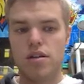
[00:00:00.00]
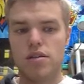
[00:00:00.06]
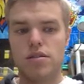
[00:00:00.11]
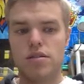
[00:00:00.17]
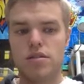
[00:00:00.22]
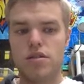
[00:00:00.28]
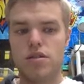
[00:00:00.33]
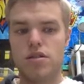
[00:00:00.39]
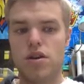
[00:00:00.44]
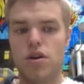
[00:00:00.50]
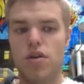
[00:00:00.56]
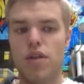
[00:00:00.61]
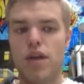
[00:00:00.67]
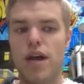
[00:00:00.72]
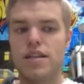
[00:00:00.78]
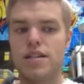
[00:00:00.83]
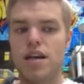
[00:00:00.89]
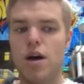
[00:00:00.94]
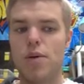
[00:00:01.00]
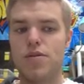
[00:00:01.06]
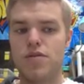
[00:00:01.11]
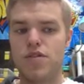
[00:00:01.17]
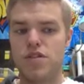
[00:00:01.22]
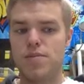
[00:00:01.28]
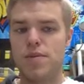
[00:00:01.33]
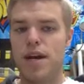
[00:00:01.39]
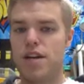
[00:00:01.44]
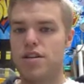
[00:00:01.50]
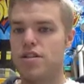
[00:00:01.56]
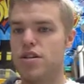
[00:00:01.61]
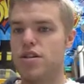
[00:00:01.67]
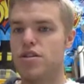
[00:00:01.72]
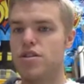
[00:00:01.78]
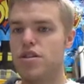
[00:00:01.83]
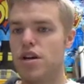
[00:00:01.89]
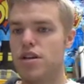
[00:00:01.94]
So that helps for some extra
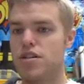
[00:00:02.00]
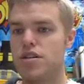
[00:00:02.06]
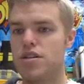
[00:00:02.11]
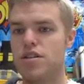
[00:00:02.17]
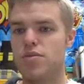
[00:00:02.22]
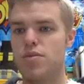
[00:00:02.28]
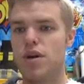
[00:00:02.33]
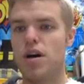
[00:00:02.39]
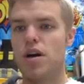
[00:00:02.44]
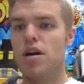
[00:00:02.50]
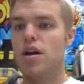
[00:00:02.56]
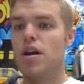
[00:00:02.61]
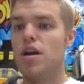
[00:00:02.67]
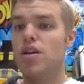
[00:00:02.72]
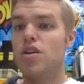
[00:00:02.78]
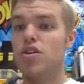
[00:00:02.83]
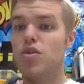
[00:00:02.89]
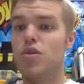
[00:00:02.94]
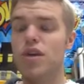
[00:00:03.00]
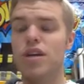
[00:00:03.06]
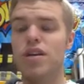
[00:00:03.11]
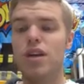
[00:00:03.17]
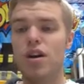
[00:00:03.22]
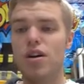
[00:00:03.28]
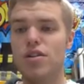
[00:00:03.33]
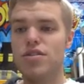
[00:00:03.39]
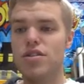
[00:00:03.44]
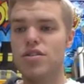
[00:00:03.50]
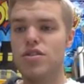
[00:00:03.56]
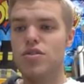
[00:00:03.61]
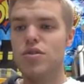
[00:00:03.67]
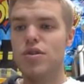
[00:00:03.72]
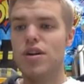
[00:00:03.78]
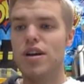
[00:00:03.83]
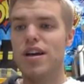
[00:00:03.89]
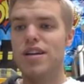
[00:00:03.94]
instruction as well. You can also do
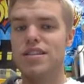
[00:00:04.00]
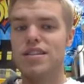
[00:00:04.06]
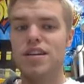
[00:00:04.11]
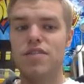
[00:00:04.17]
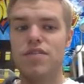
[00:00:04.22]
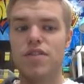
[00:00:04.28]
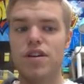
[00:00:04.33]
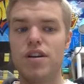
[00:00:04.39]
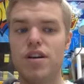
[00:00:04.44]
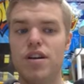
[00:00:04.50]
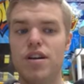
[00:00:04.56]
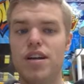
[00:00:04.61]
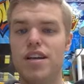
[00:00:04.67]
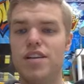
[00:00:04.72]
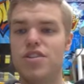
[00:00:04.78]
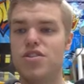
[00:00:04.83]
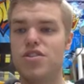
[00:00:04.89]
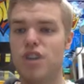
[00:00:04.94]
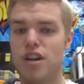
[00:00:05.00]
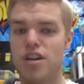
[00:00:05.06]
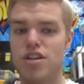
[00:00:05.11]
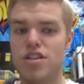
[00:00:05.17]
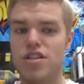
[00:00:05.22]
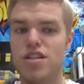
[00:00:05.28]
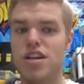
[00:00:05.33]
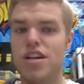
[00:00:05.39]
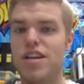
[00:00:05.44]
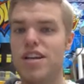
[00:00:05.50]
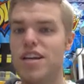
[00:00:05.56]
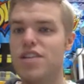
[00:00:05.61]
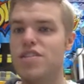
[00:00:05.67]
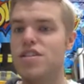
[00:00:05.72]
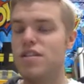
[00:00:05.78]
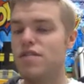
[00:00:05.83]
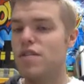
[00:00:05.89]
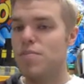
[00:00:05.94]
different instructions on each
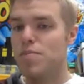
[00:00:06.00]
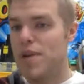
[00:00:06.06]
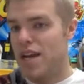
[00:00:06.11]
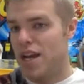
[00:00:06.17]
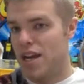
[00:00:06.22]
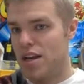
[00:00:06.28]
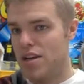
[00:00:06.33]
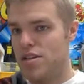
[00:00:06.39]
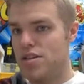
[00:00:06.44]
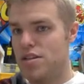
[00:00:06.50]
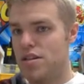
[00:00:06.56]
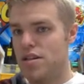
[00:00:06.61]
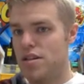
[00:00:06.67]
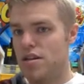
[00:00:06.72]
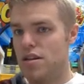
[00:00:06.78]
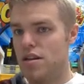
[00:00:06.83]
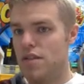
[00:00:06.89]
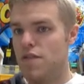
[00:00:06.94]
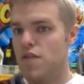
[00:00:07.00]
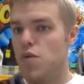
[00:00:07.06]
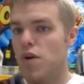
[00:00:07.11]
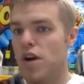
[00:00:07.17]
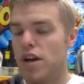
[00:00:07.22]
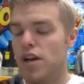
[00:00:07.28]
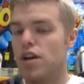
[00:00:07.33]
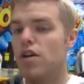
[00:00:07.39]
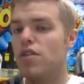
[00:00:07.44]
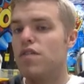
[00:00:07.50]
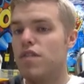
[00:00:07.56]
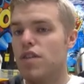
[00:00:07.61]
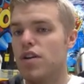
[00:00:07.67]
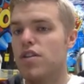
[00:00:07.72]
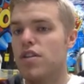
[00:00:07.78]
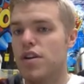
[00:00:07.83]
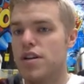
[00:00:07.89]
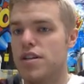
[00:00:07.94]
different page if you want to go
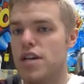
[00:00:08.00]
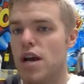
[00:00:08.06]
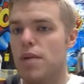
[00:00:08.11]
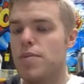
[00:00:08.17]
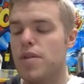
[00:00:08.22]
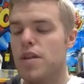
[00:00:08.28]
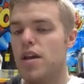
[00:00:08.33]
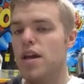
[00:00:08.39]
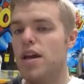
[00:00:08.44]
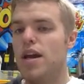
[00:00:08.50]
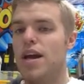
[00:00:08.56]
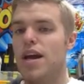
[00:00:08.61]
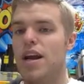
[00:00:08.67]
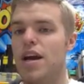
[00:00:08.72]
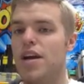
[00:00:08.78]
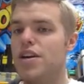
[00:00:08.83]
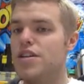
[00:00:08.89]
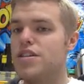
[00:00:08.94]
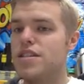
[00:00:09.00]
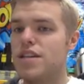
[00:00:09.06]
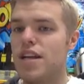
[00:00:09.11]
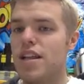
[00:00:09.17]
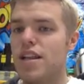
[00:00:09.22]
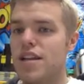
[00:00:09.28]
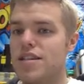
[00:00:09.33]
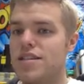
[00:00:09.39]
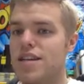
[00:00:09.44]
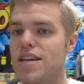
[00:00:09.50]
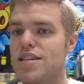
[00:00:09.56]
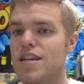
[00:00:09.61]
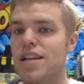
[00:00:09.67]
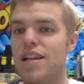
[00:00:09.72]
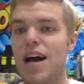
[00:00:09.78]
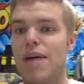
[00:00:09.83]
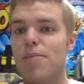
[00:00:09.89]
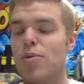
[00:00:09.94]
further in depth. And I understand that this takes a
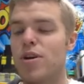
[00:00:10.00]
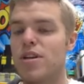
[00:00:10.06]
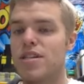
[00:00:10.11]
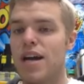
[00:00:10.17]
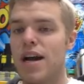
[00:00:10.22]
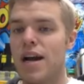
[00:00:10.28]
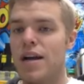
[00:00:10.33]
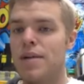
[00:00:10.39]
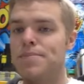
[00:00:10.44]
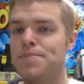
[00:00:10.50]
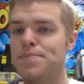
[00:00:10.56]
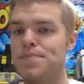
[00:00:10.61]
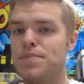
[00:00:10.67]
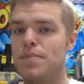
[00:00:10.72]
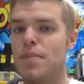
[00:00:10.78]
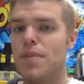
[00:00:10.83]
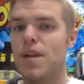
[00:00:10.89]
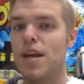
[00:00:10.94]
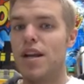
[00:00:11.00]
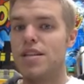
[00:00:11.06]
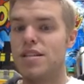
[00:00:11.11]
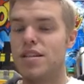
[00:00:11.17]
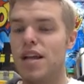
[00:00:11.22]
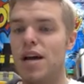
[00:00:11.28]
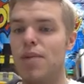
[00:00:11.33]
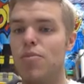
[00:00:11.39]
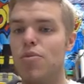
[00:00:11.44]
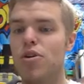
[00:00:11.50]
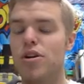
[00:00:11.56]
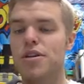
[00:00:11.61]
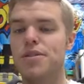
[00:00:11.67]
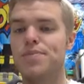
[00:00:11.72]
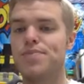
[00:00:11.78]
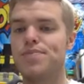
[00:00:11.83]
lot more time and it's a lot more